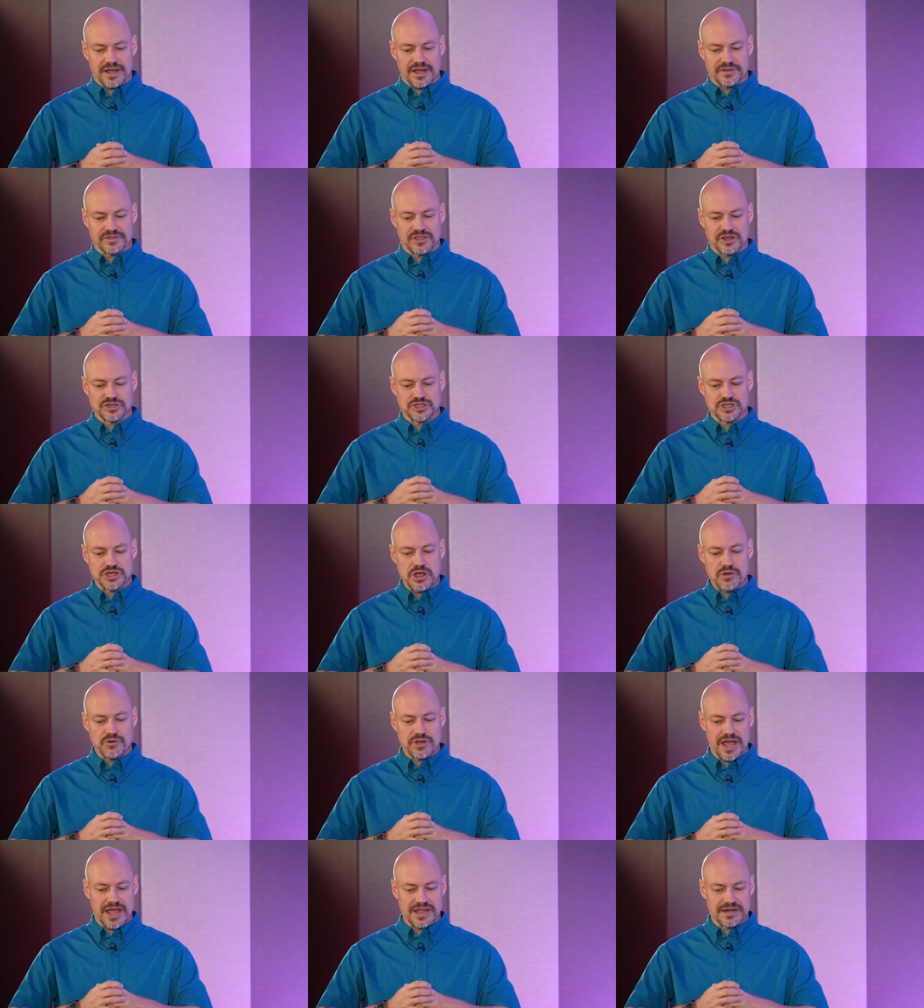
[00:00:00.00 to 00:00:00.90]
there's
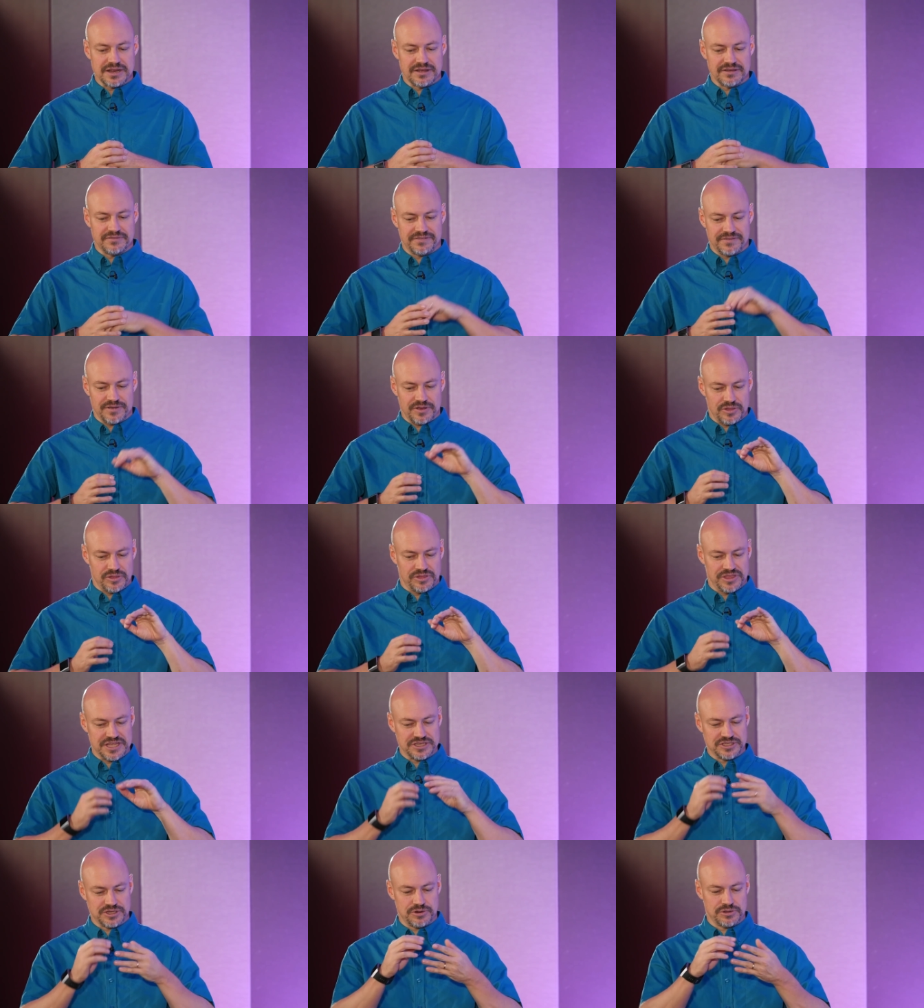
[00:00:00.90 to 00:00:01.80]
no kind of,
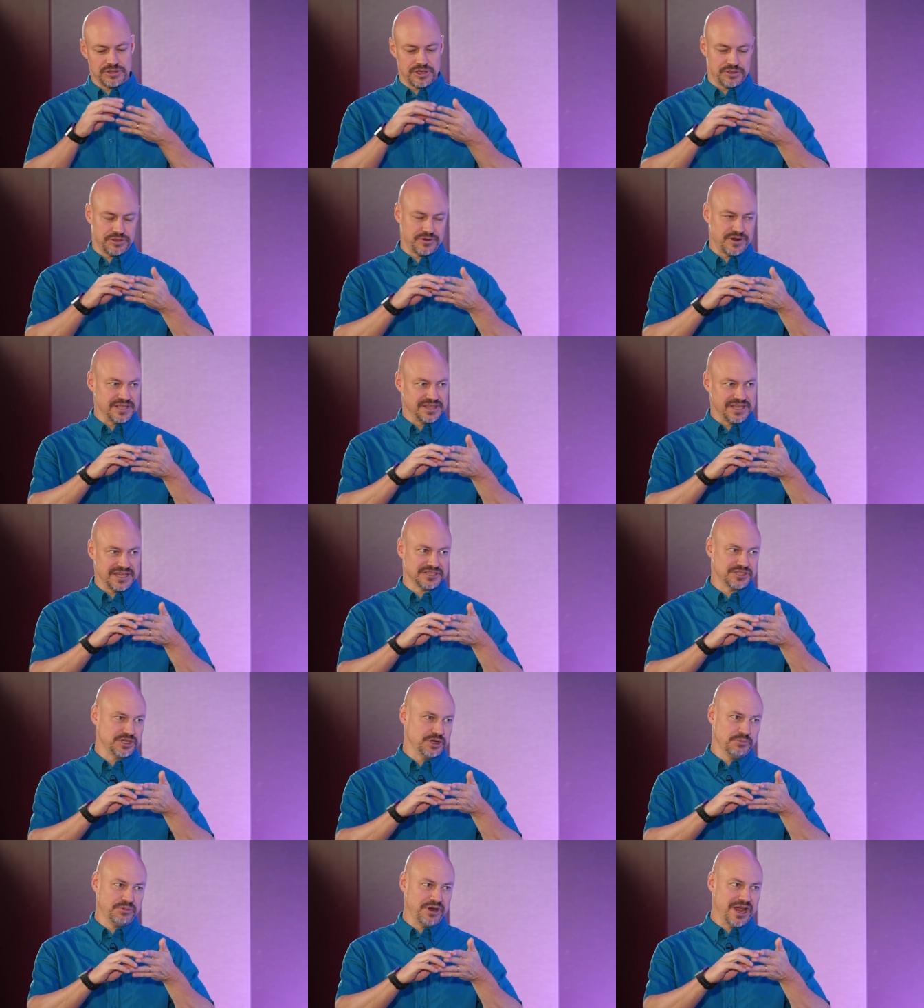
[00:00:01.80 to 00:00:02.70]
these are the 3
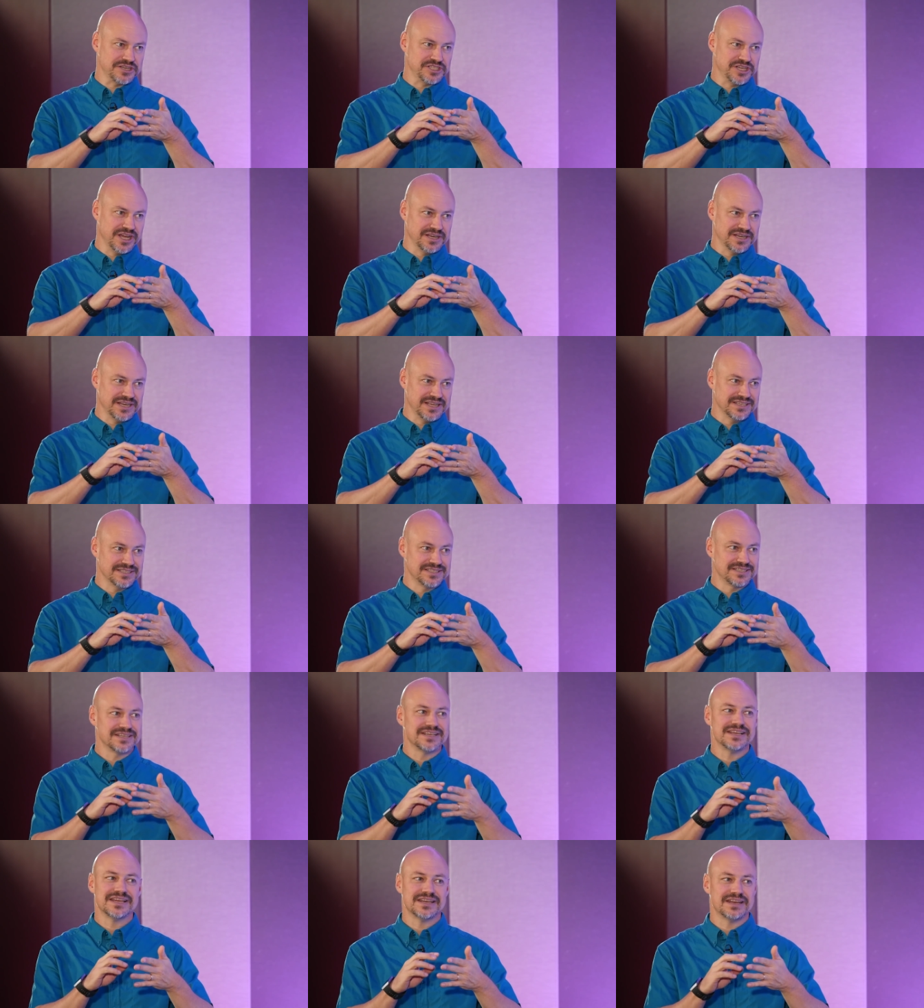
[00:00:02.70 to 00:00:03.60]
things your project
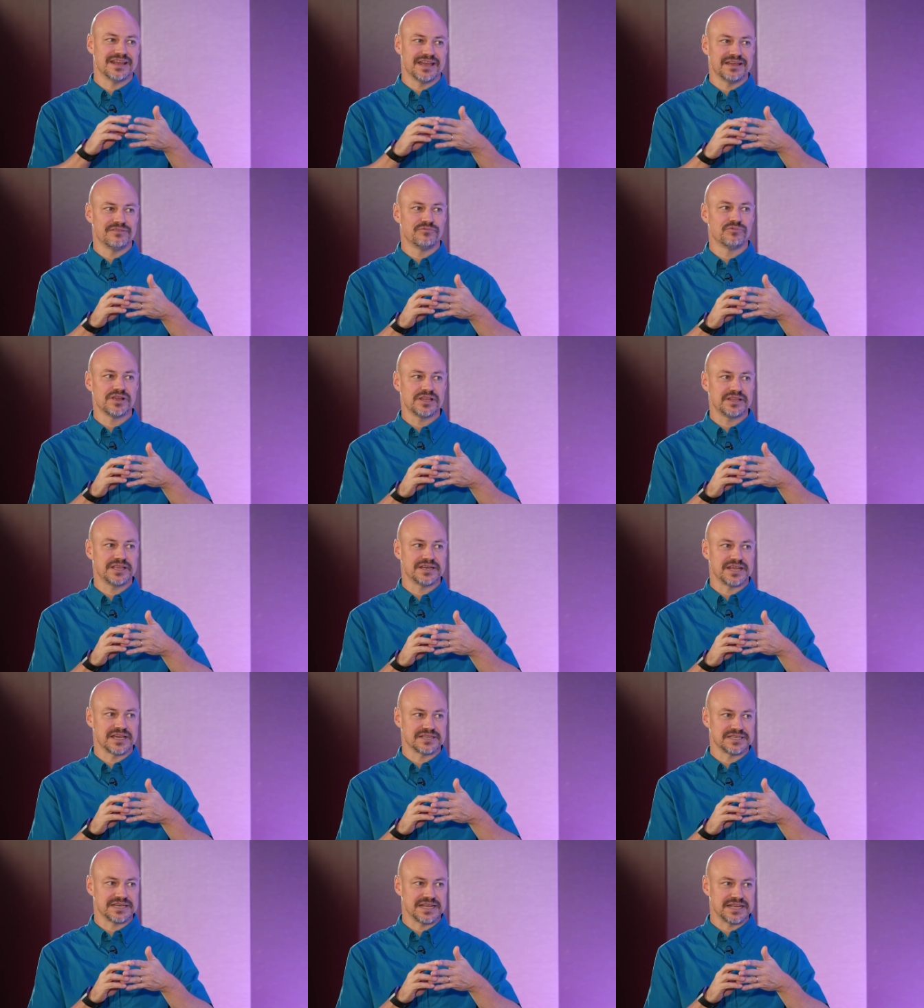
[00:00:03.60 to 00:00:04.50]
needs. It really
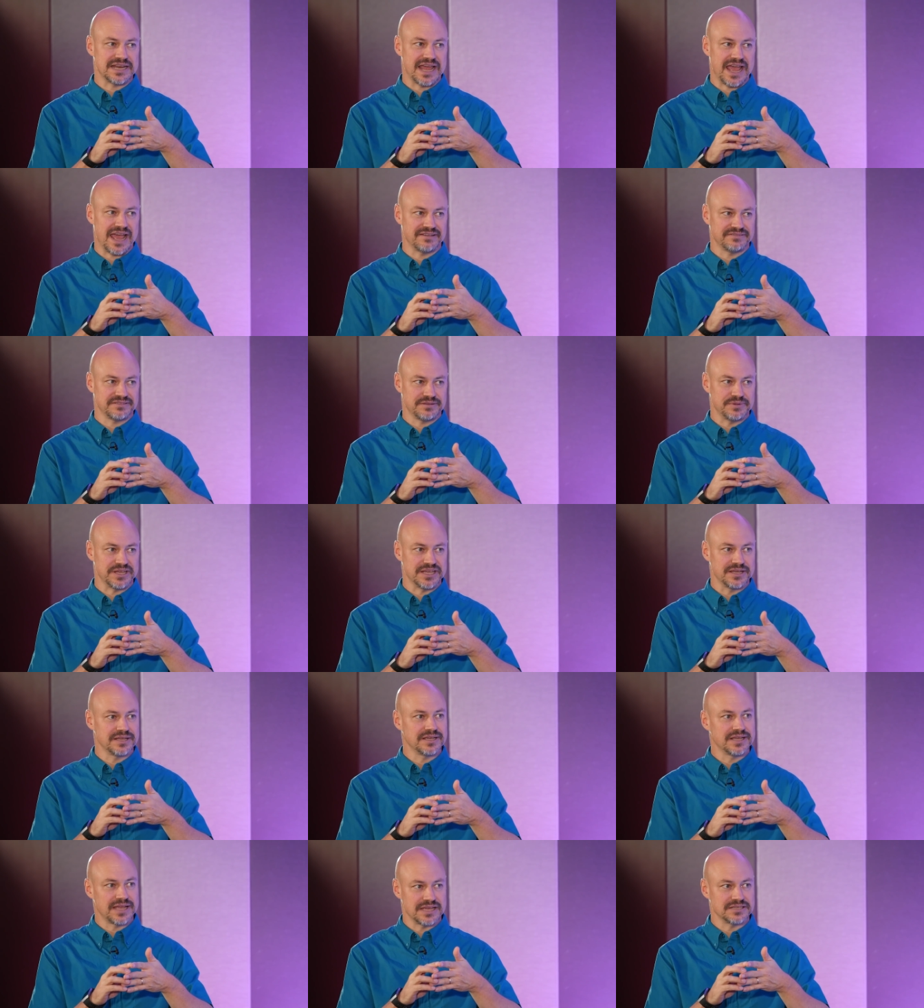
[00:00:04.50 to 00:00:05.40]
does need to have to
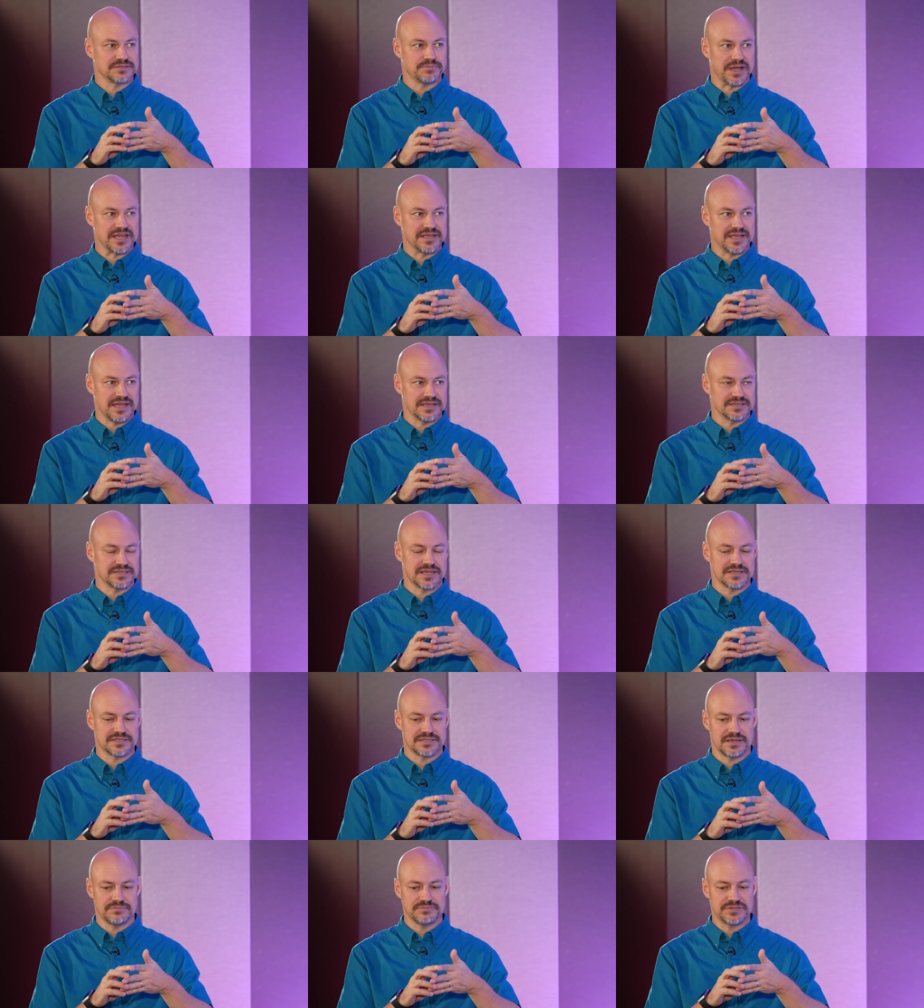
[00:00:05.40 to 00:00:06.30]
be case by case.
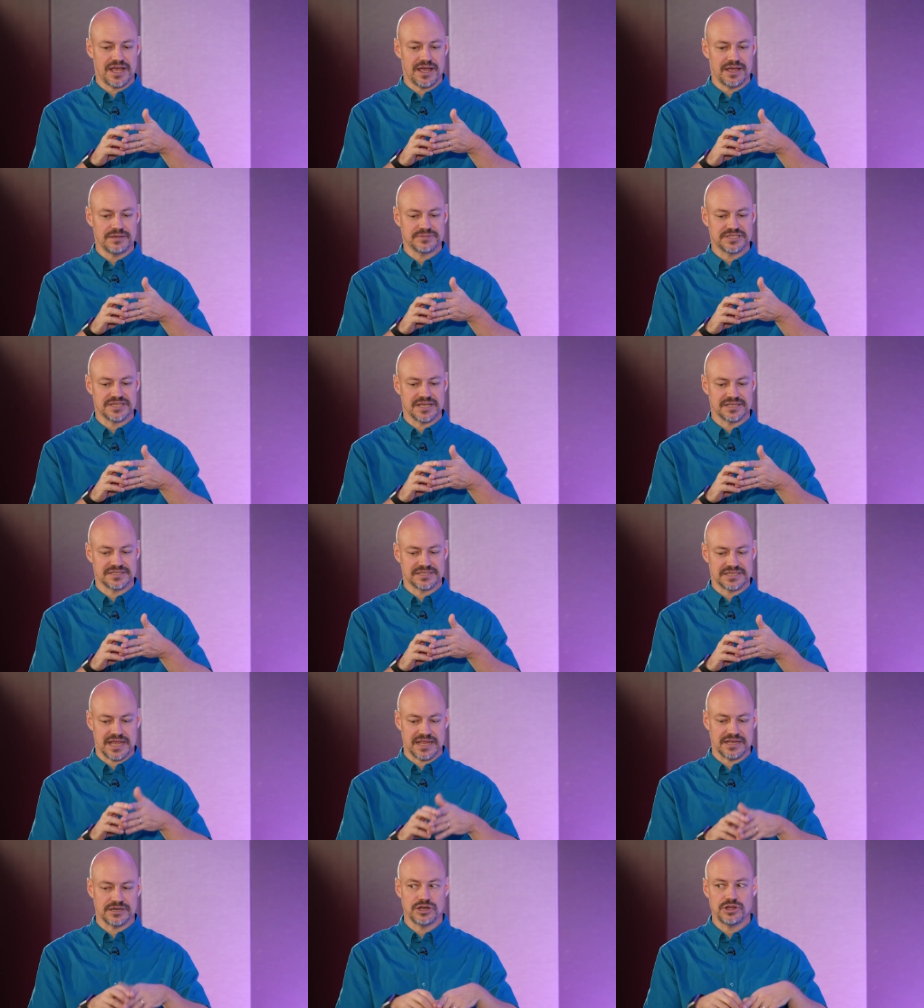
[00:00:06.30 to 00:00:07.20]
Sometimes
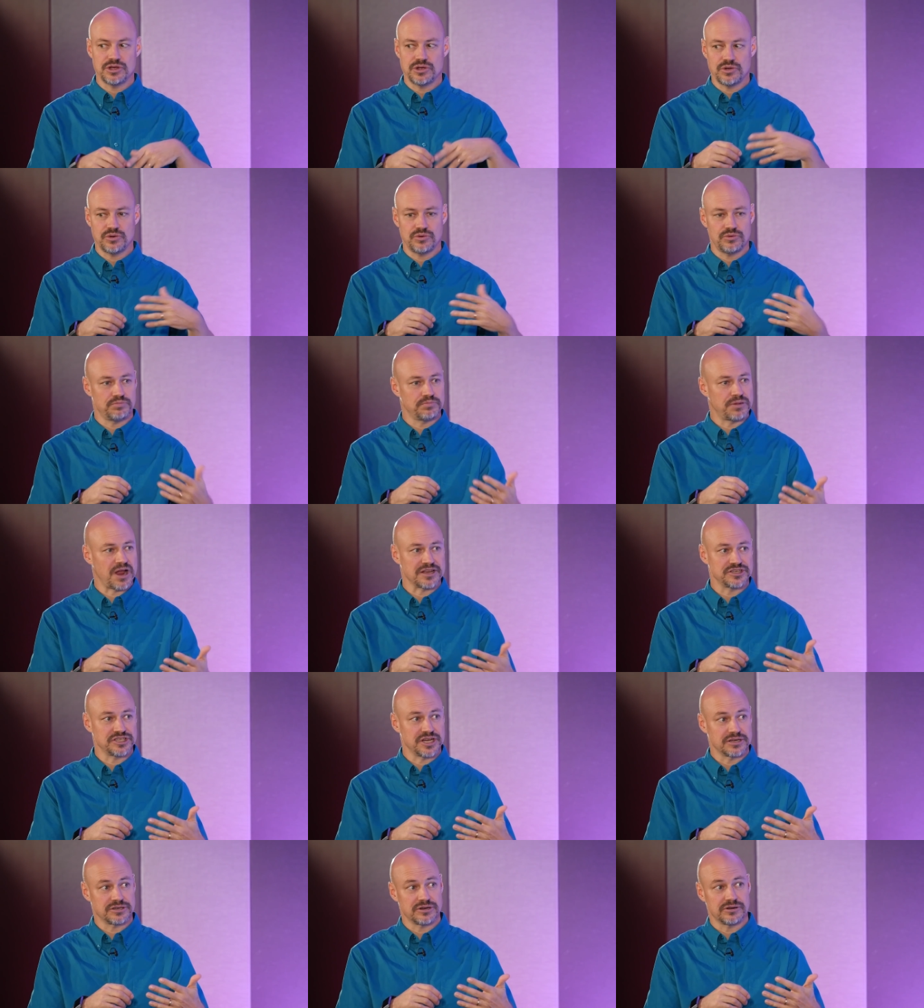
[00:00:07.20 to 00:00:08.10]
it's a new
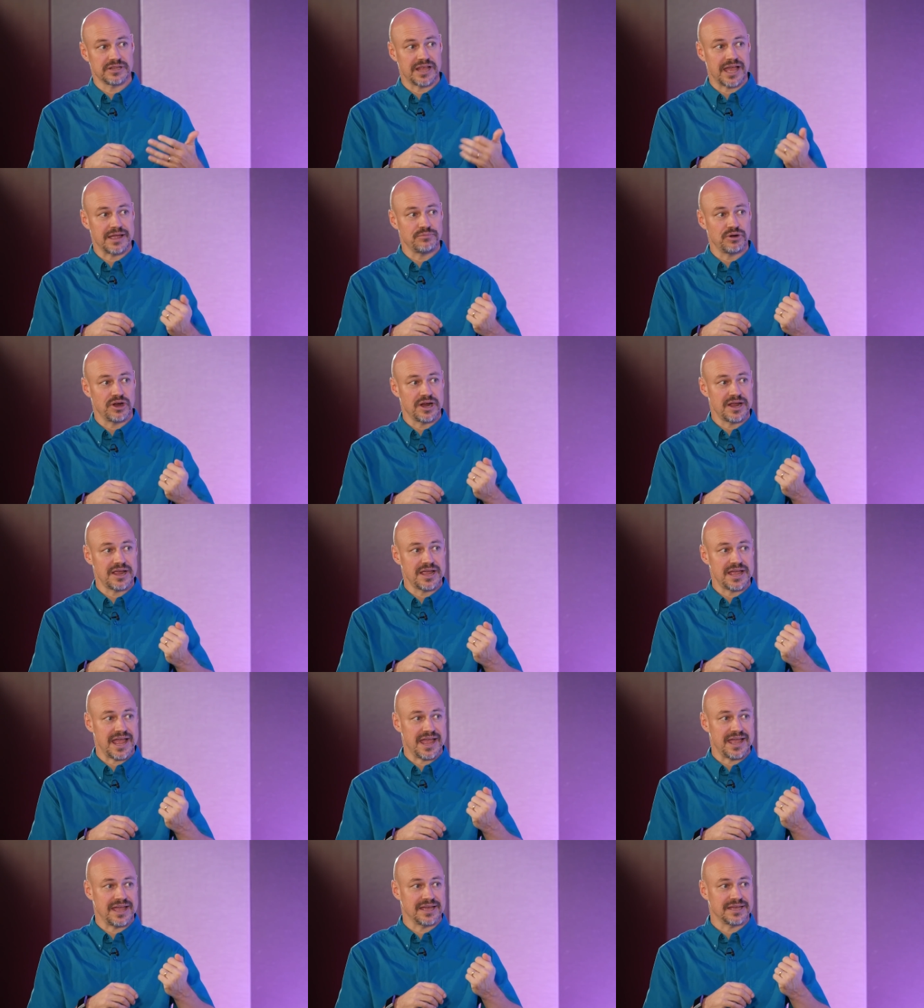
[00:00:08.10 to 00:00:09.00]
project or
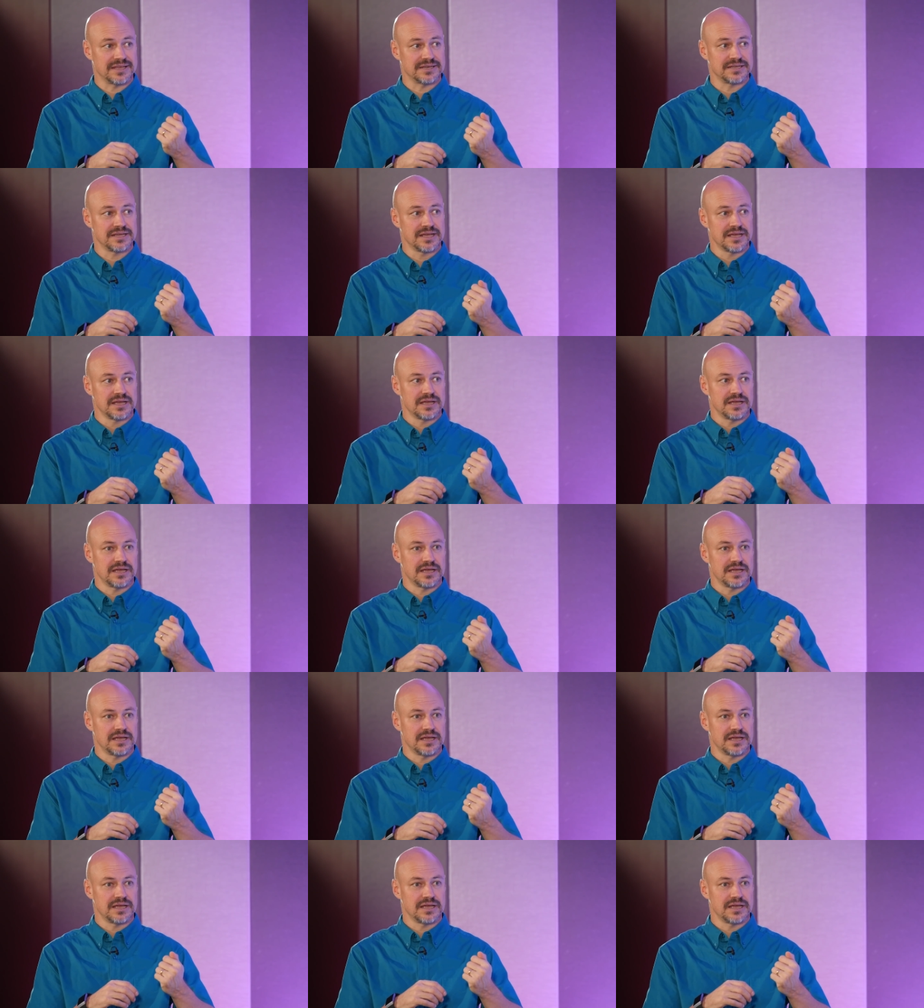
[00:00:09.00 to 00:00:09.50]
library, and